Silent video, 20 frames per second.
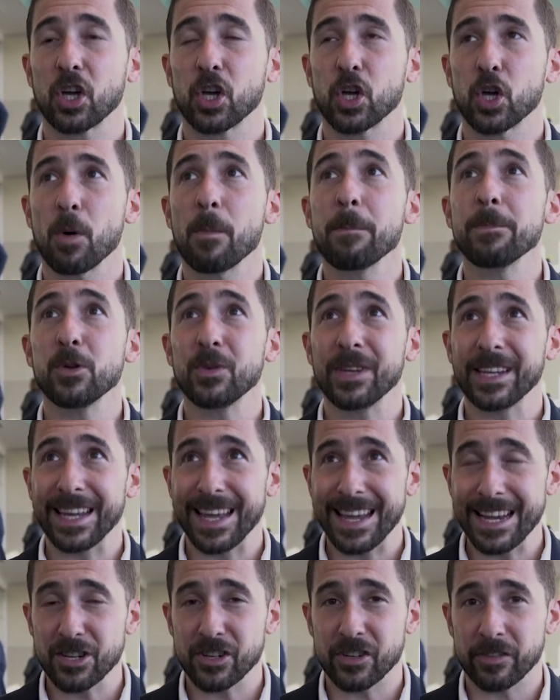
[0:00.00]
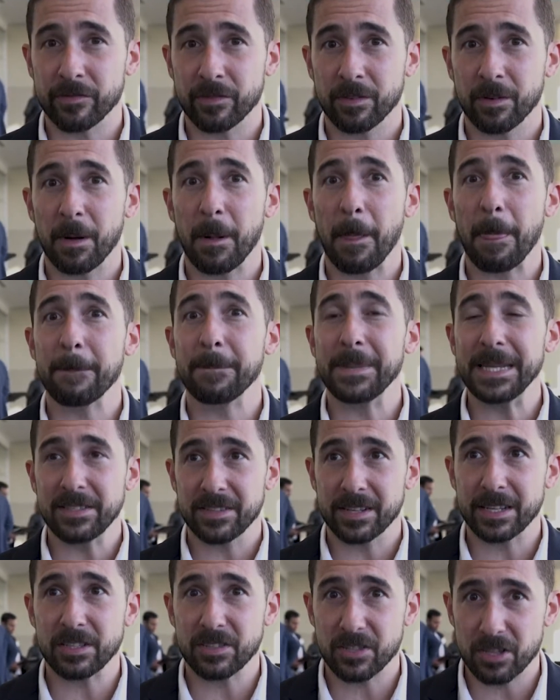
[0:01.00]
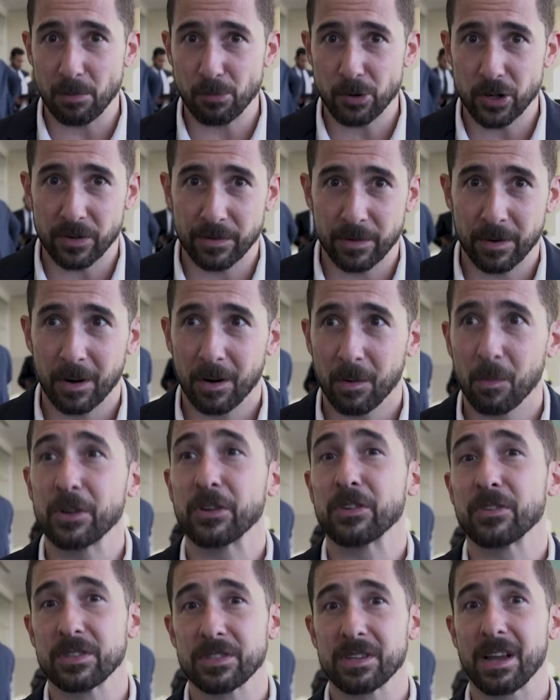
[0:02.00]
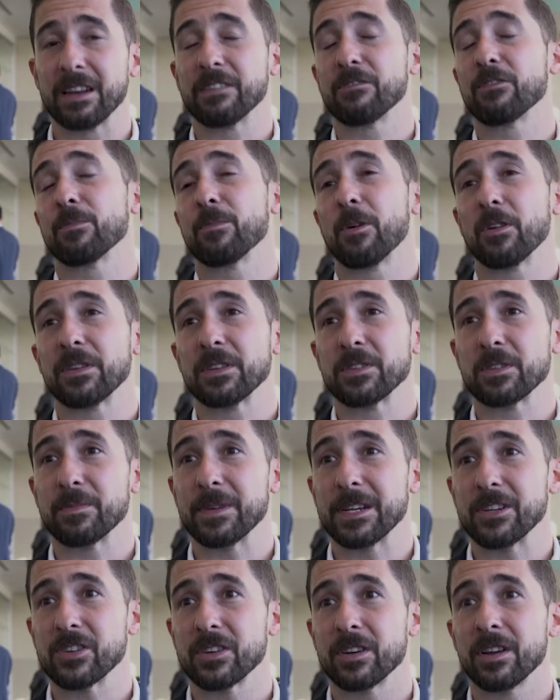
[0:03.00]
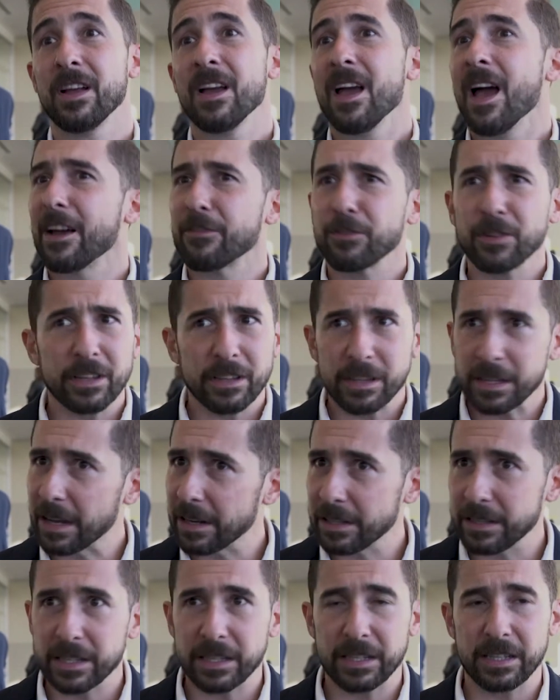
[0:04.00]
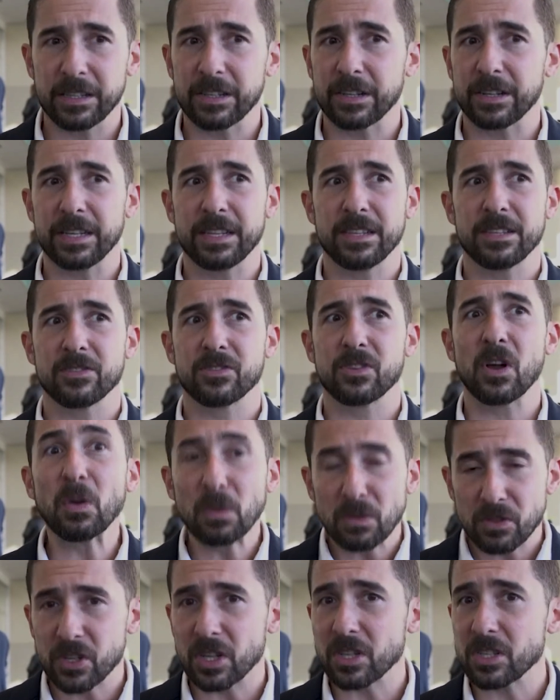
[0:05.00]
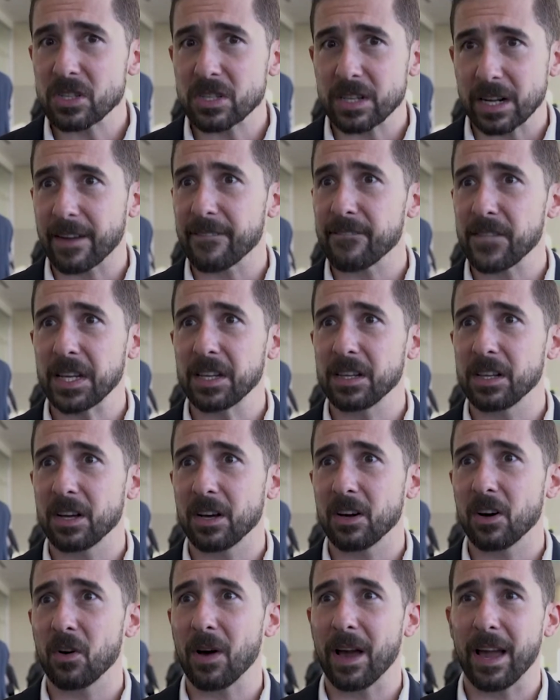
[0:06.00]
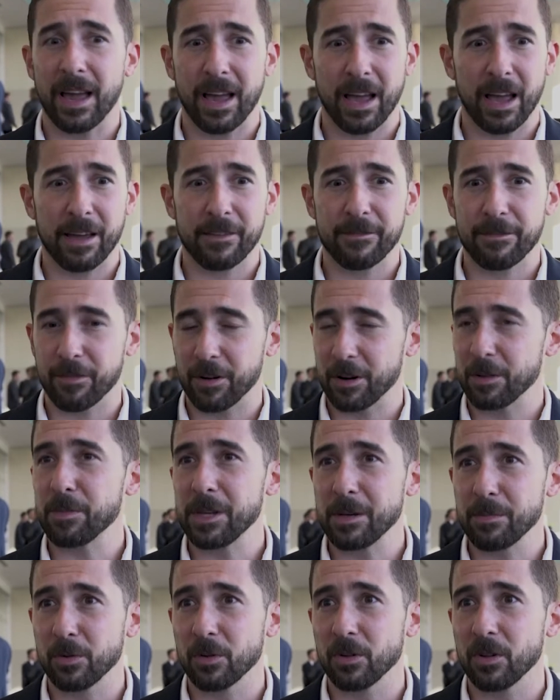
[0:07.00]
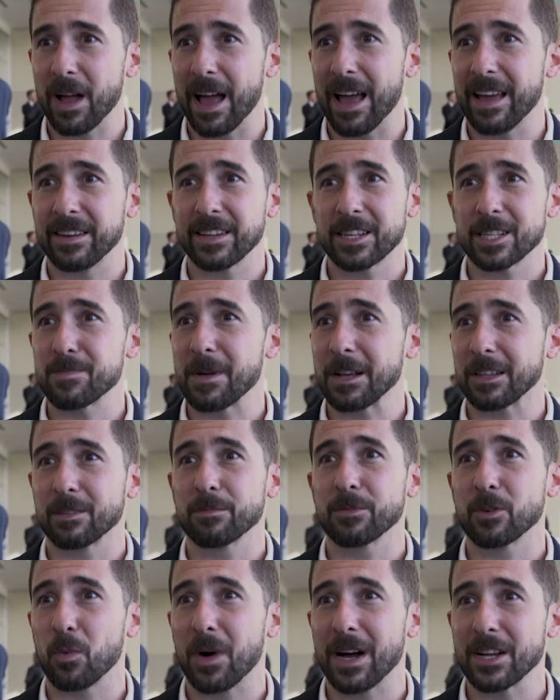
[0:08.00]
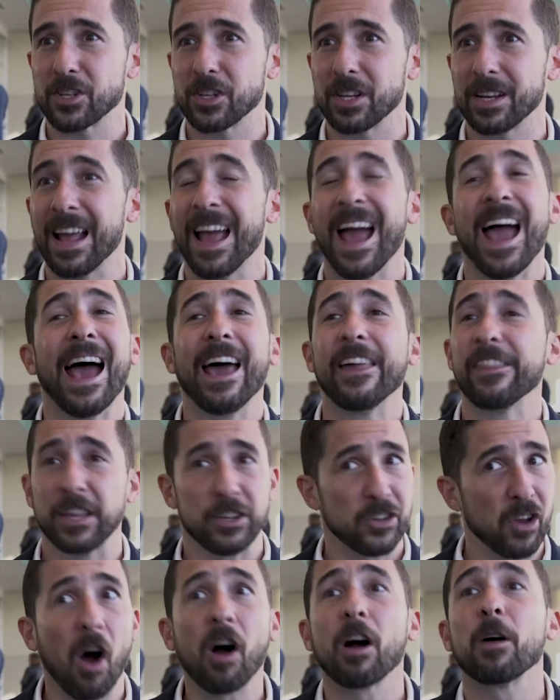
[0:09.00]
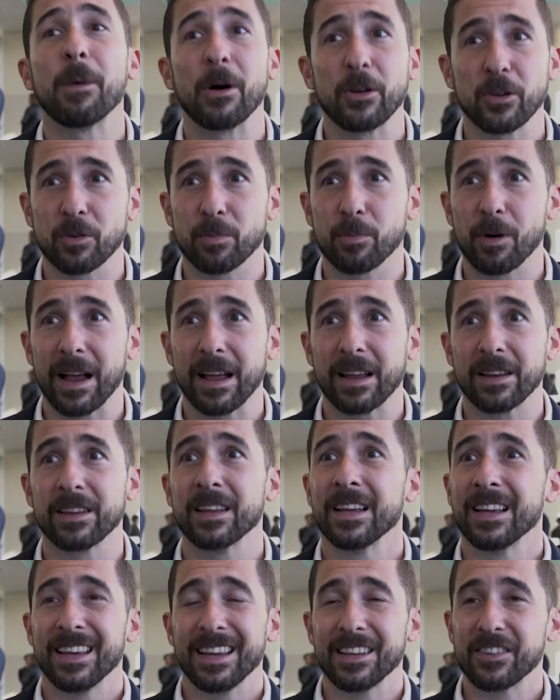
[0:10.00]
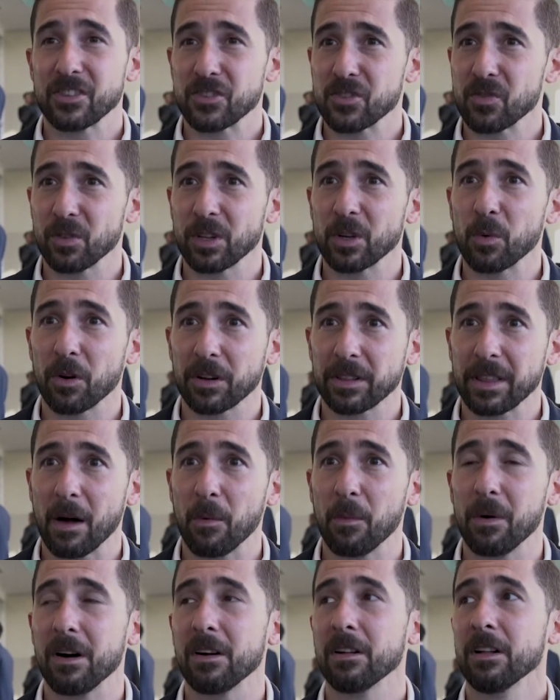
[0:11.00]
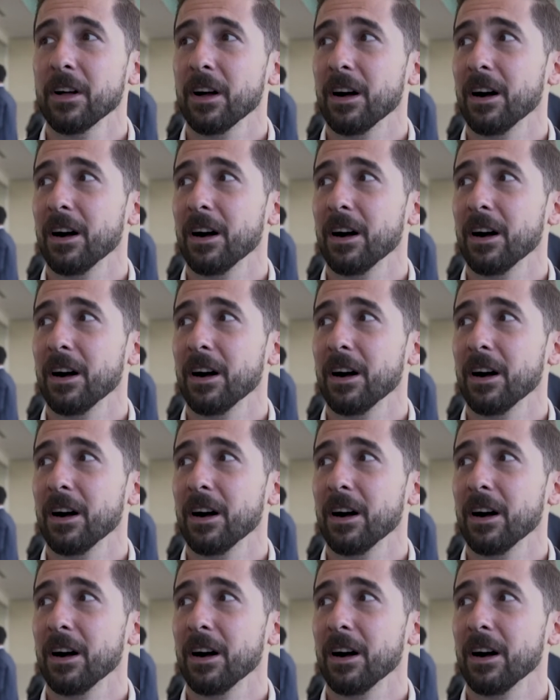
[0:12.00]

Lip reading: communication beats consumption when you're designing for participation. And really the idea here is don't just stick a video in front of people and expect them to watch it and then talk about your brand. It doesn't really work that well.